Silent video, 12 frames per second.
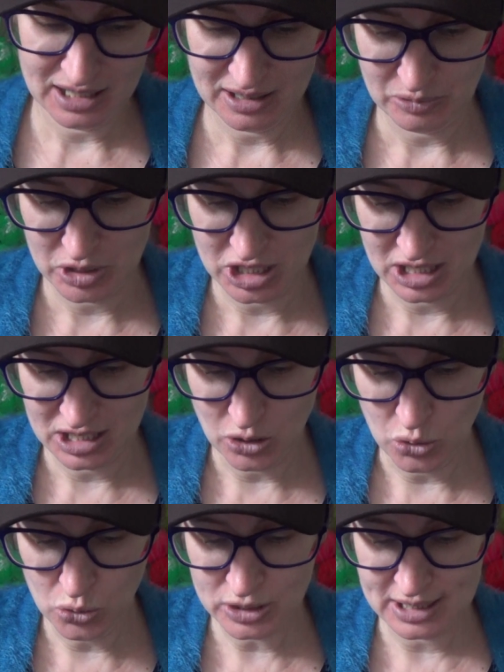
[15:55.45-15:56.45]
which is
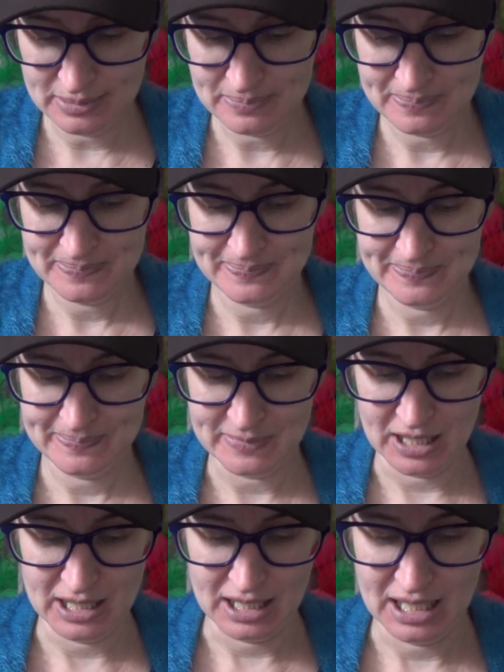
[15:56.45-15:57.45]
awesome,
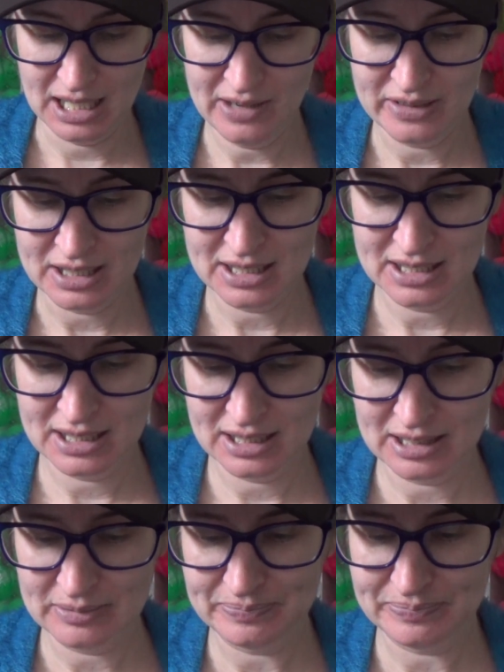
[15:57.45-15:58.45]
and I love it.